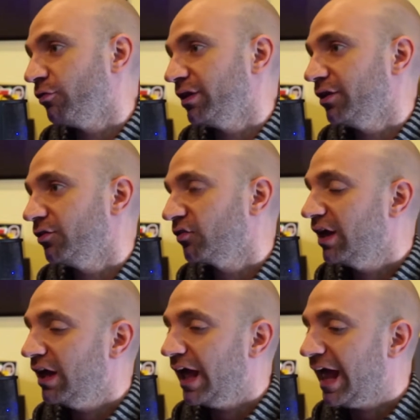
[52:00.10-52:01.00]
years,
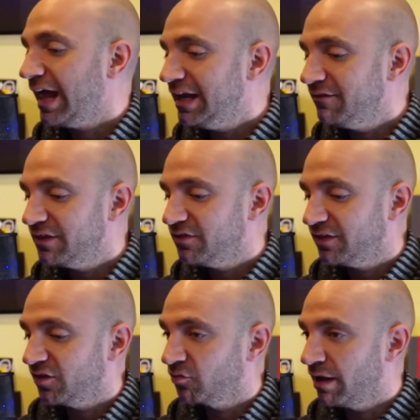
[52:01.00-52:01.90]
any of these
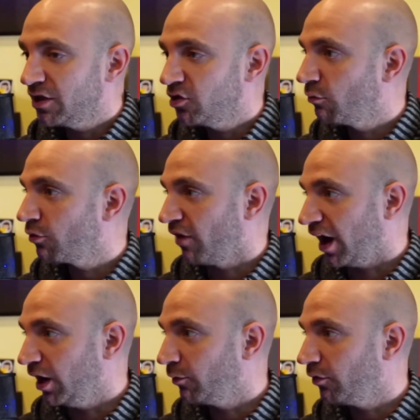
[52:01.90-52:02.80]
things make you more
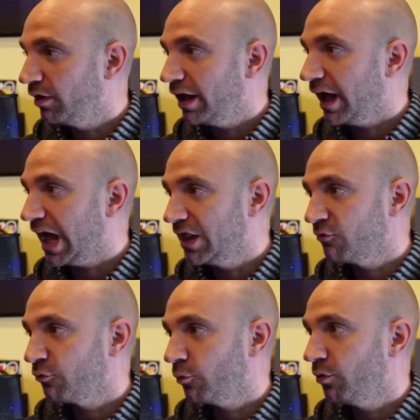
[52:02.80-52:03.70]
valuable and
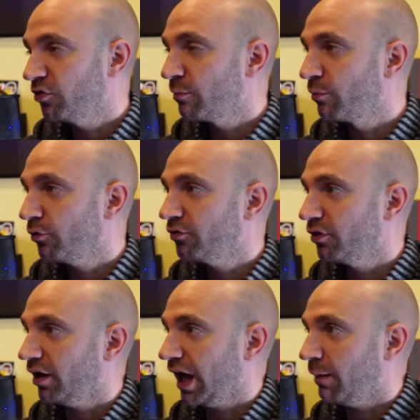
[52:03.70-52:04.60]
therefore put the burden
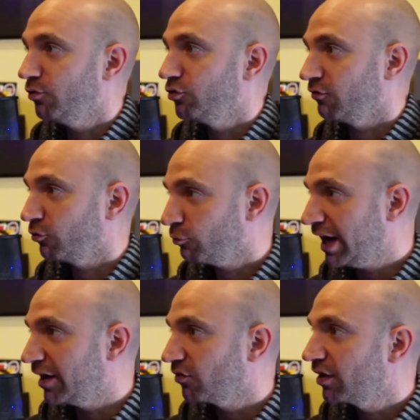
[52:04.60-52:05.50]
on how much you have to
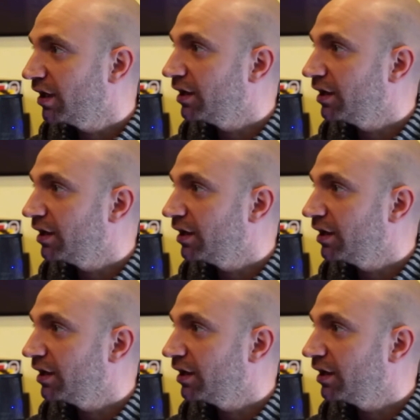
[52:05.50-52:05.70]
raise.